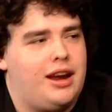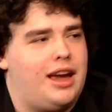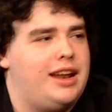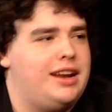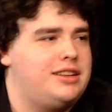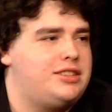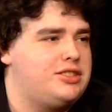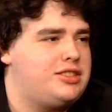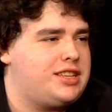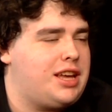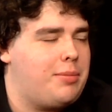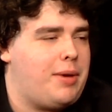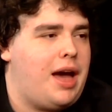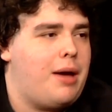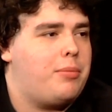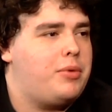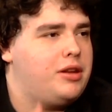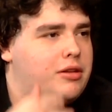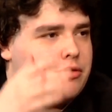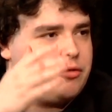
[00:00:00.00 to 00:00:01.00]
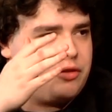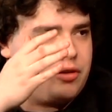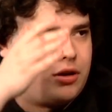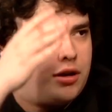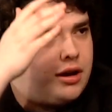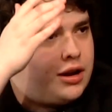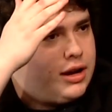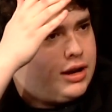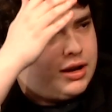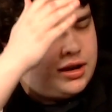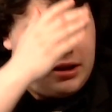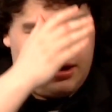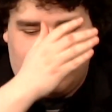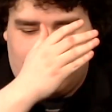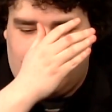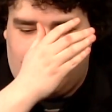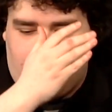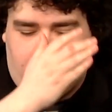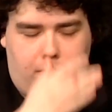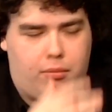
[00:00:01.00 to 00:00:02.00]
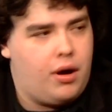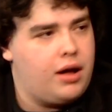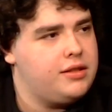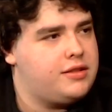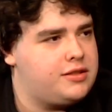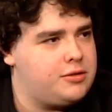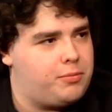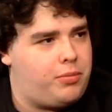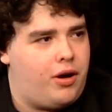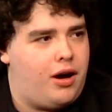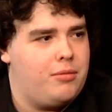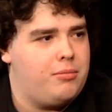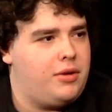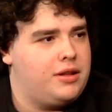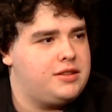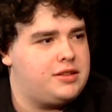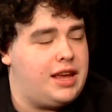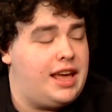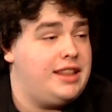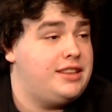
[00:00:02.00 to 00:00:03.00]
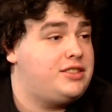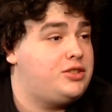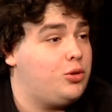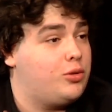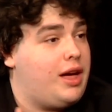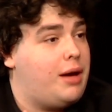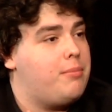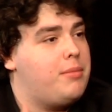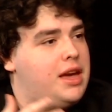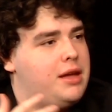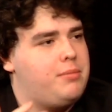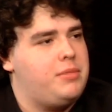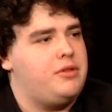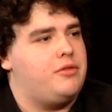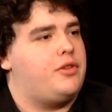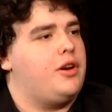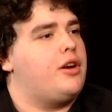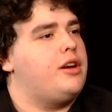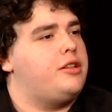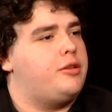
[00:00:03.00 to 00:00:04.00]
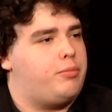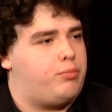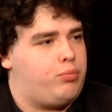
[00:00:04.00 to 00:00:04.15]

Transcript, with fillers: And it just kept happening for months upon months, and so that made me very